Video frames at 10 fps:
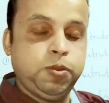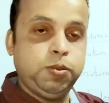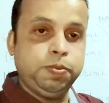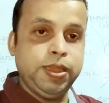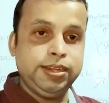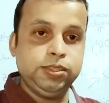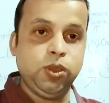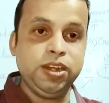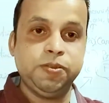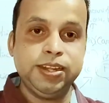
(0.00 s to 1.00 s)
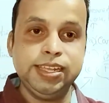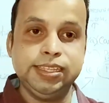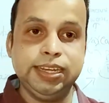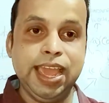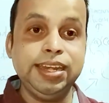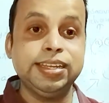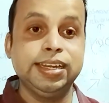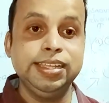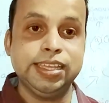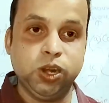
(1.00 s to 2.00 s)
of fat is what? Fatty acid and
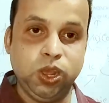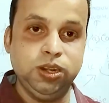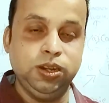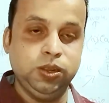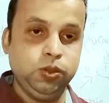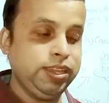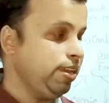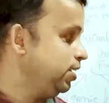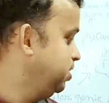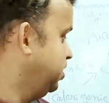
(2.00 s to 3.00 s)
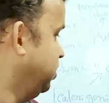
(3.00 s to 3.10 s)
glycerol. Okay.